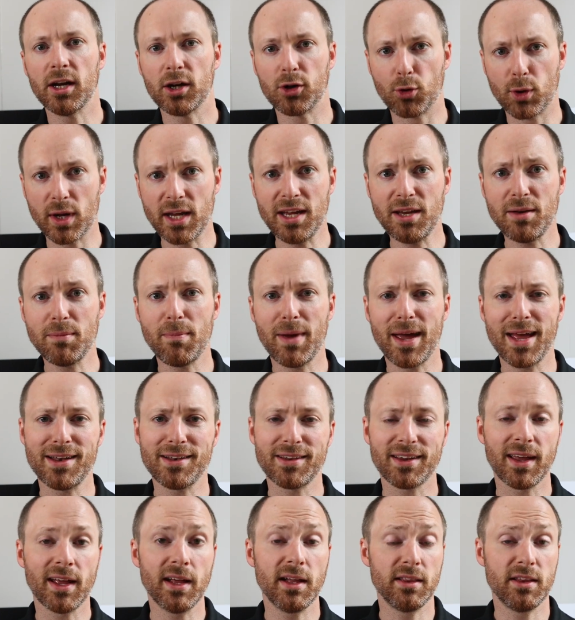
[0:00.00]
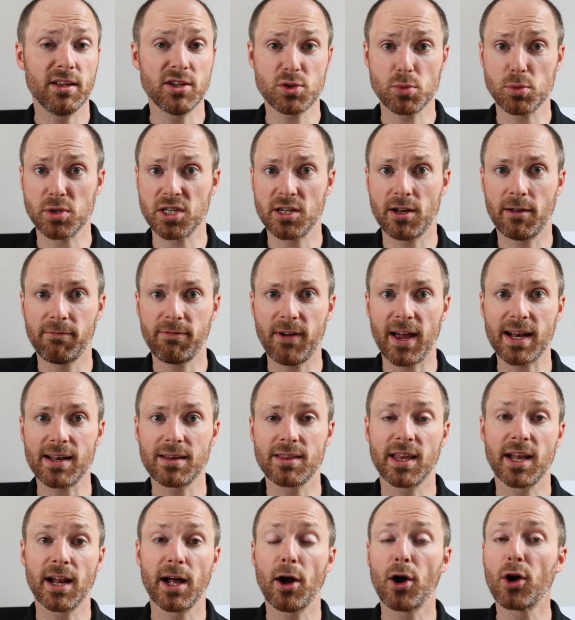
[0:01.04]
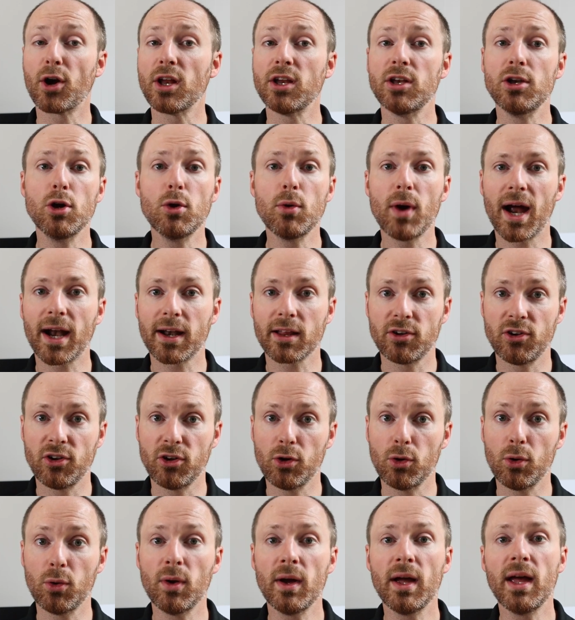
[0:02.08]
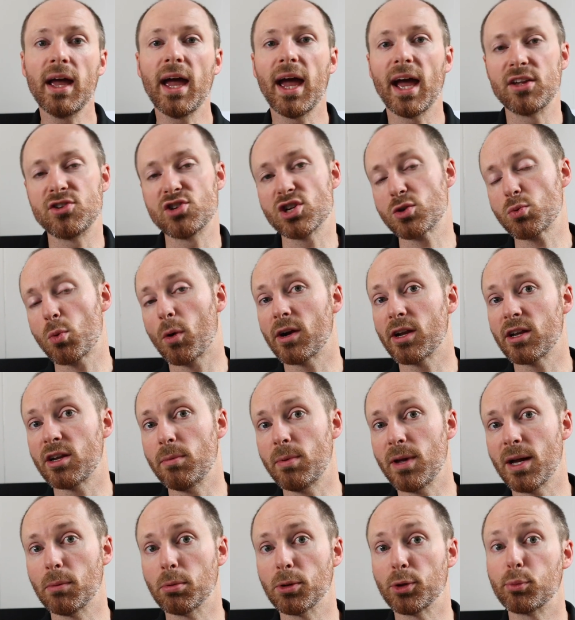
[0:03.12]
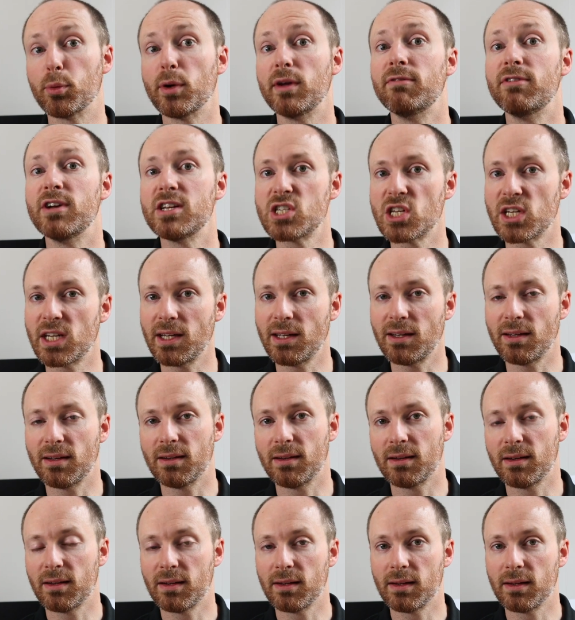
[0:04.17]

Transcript: Green meant this was an effect that I already knew how to do and just wanted to be able to revisit it.